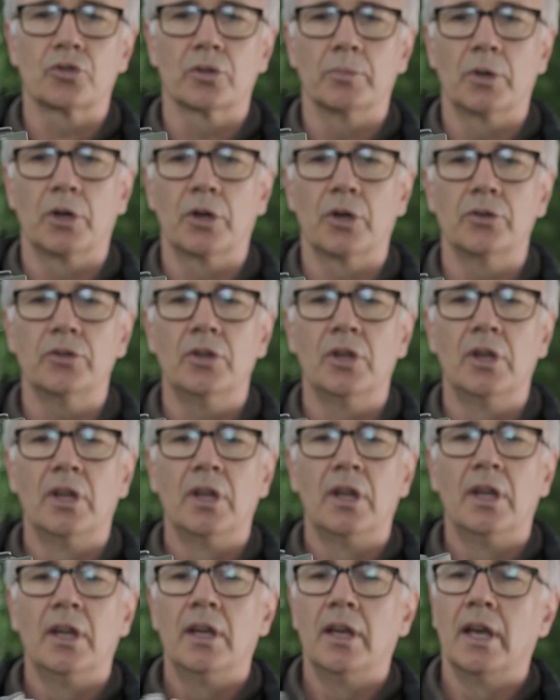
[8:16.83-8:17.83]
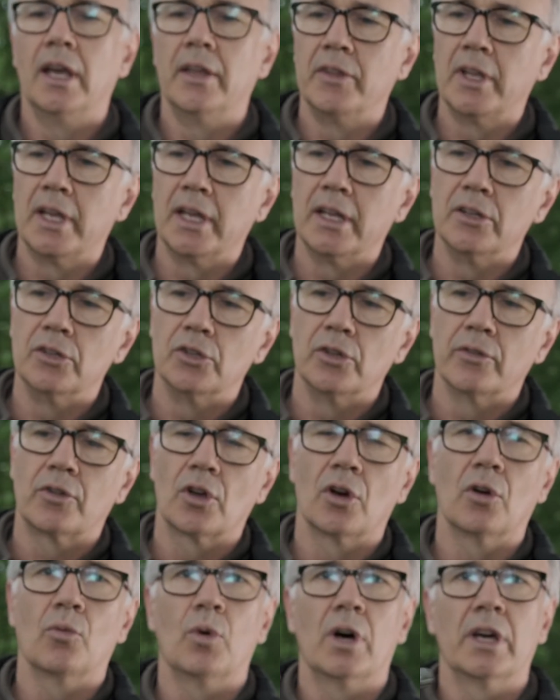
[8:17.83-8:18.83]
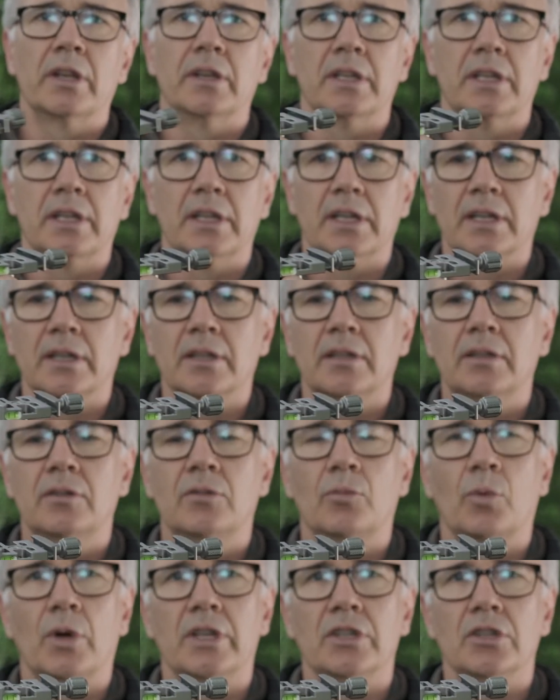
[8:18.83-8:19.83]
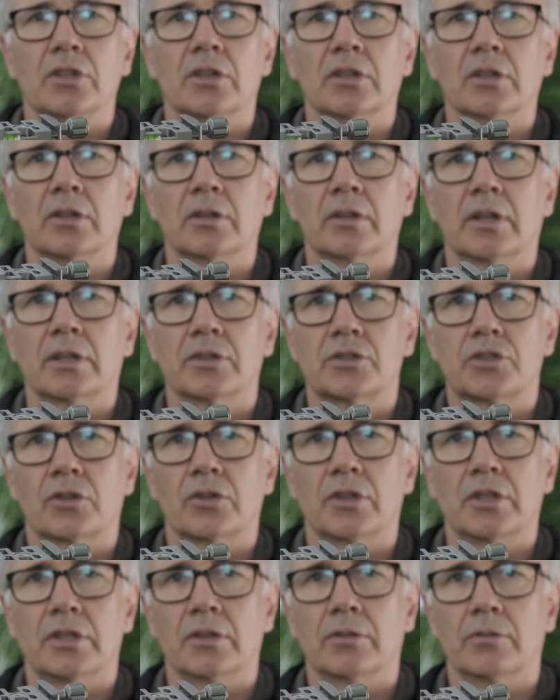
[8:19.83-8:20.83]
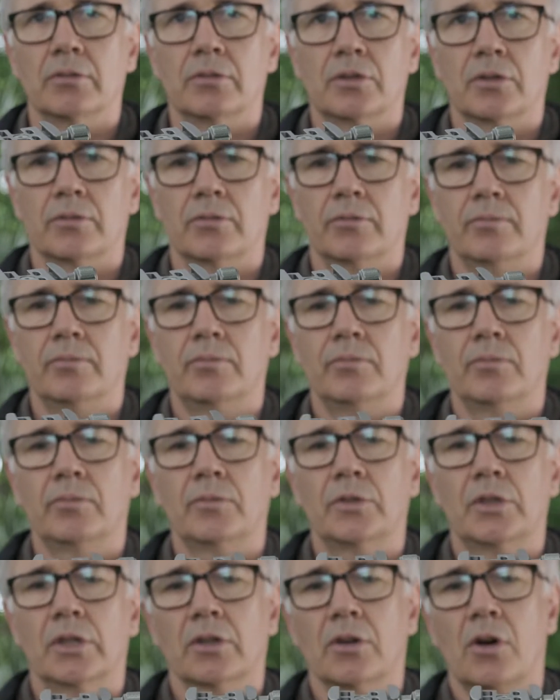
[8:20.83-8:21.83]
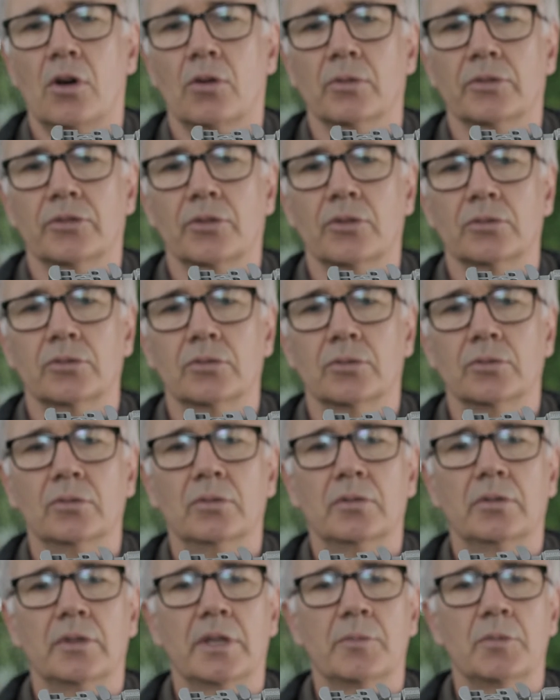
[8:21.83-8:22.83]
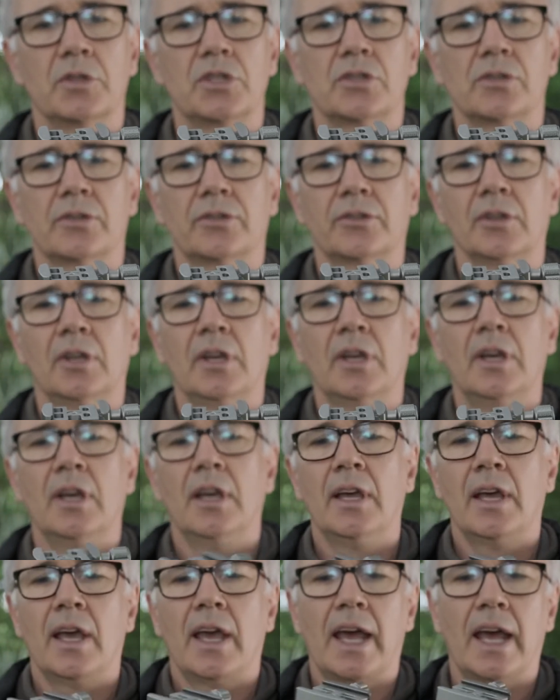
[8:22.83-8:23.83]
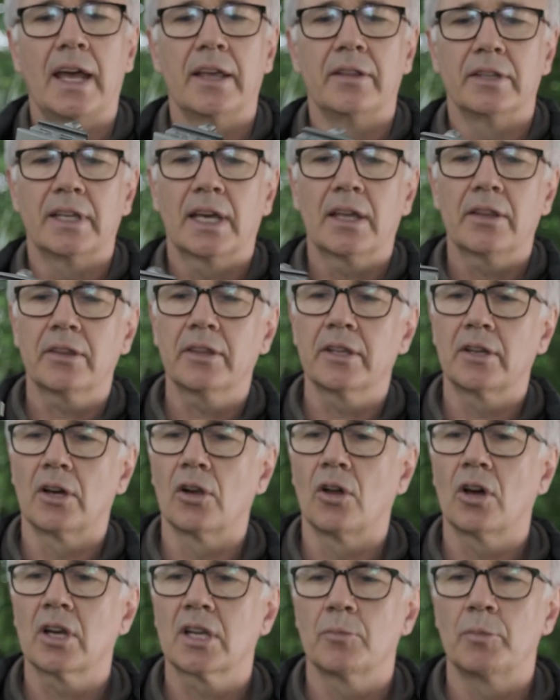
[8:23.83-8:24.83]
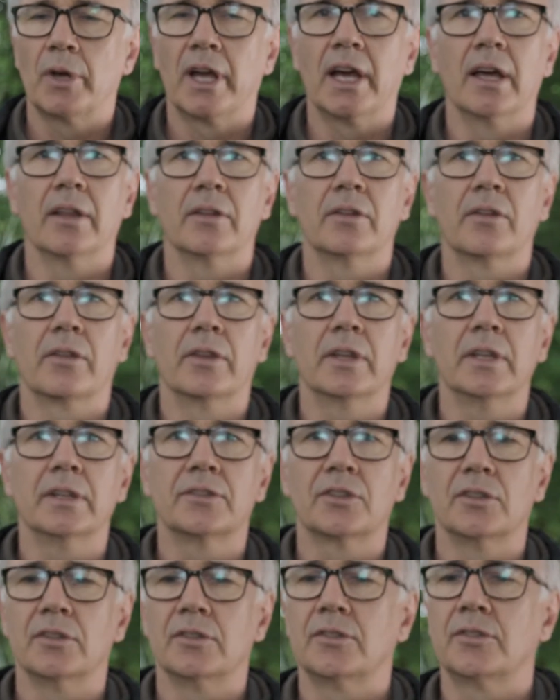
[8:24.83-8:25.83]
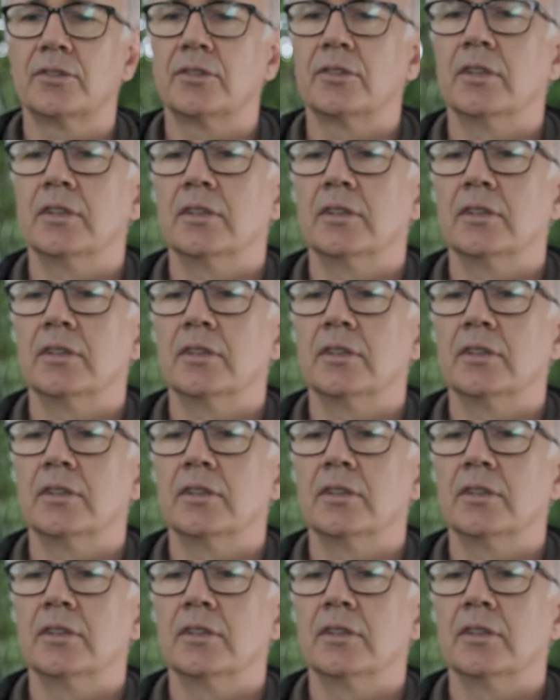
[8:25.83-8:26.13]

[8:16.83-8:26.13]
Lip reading: mode, and then you've got one here when you're shooting your horizontal images. And the other thing I like about this is